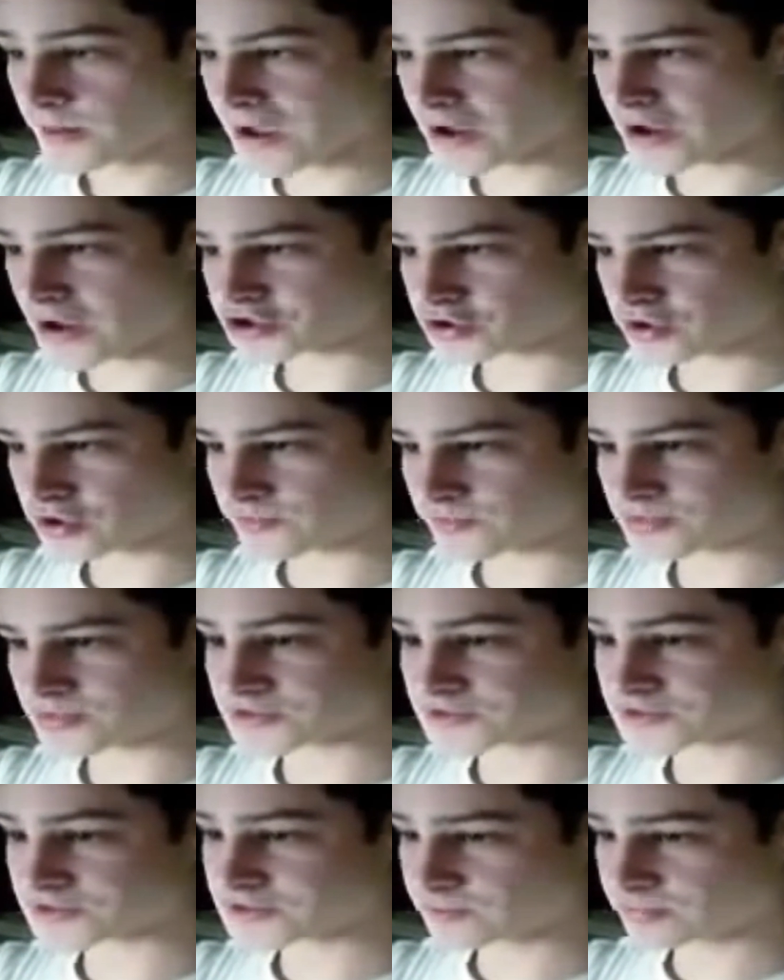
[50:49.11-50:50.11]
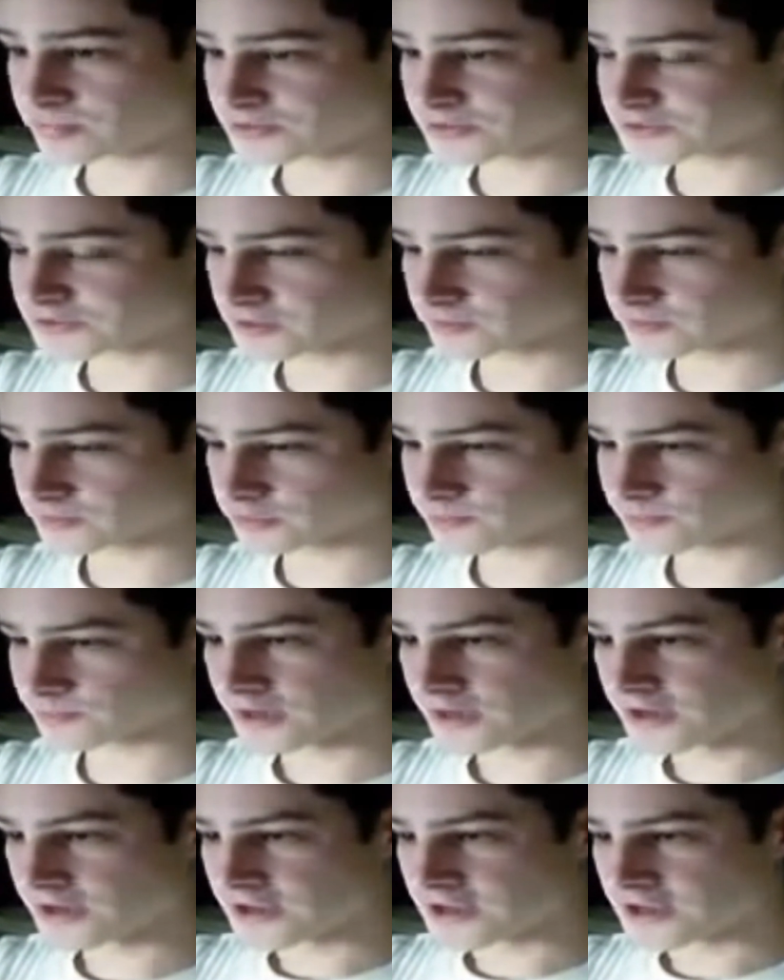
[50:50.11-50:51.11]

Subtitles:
A mousetrap is a simple example.